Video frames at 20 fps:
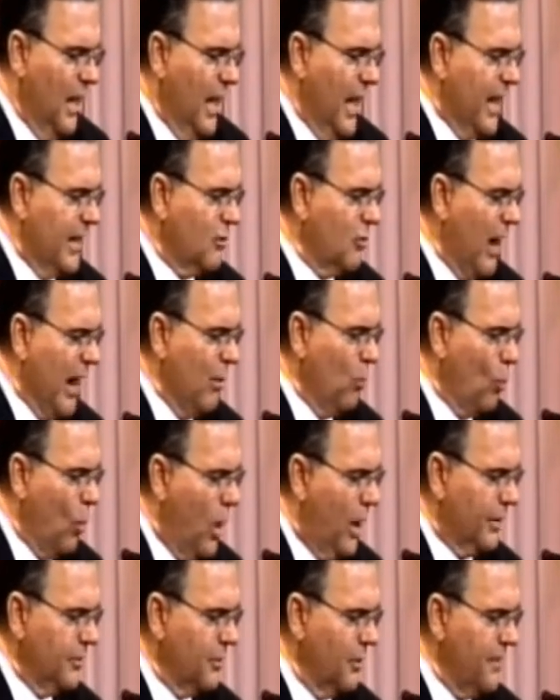A great
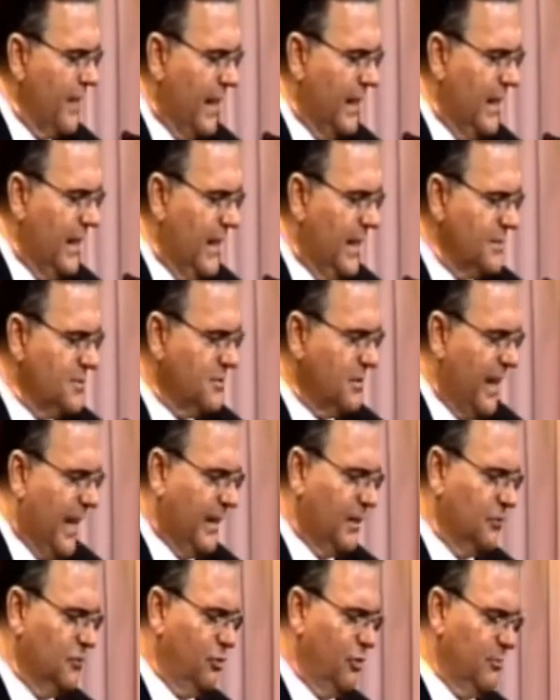wonder that he has
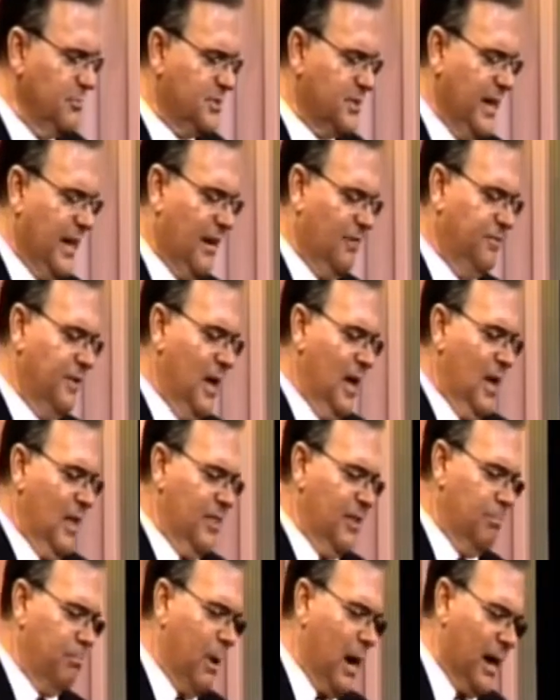taken to himself
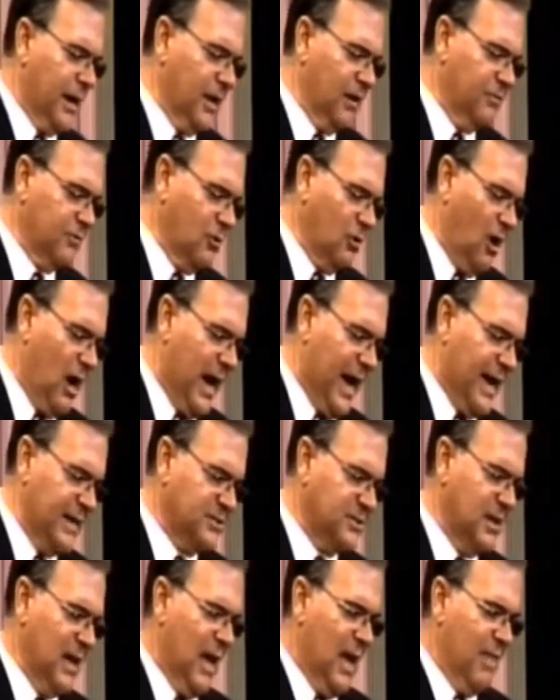the body of
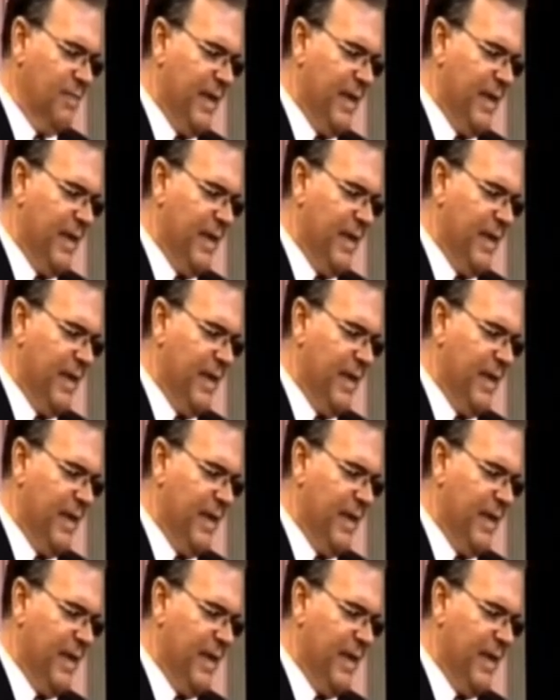Christ,